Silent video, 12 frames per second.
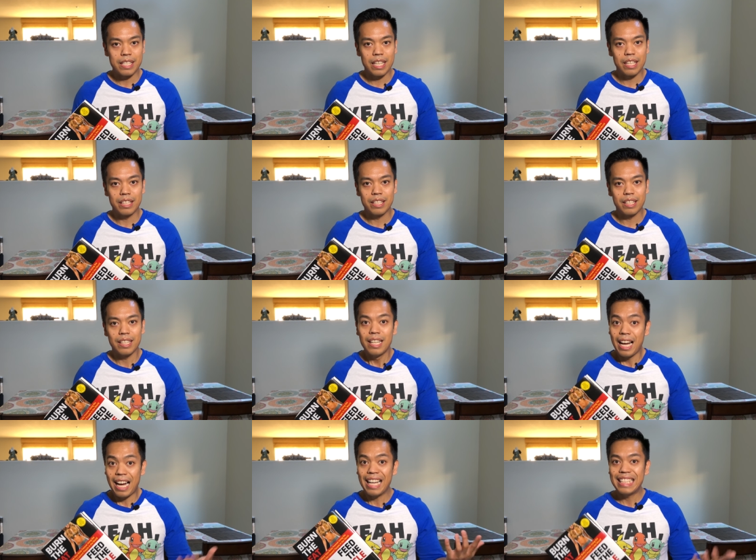And uh,
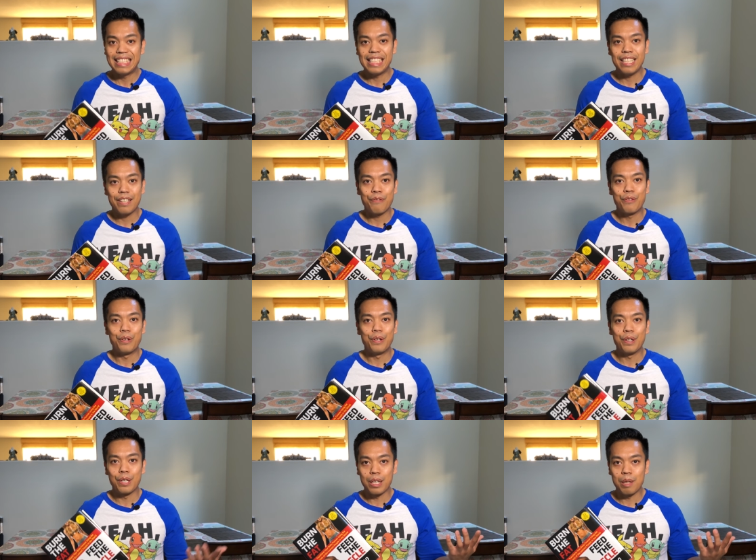I did it
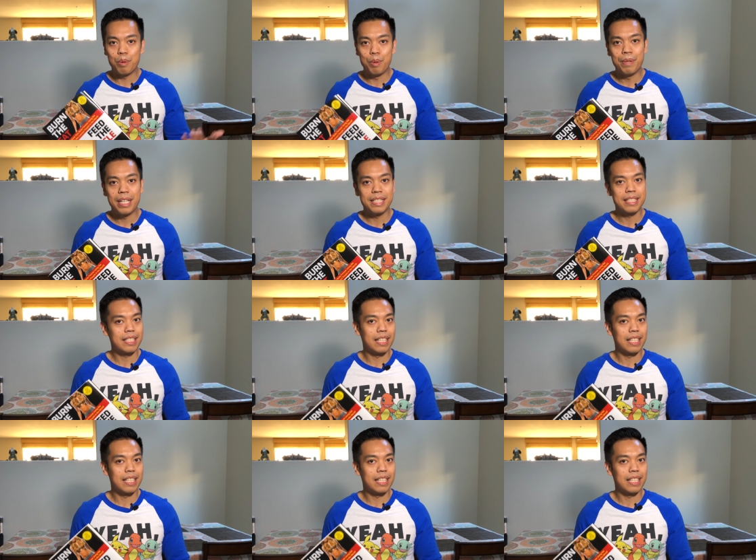for a couple months,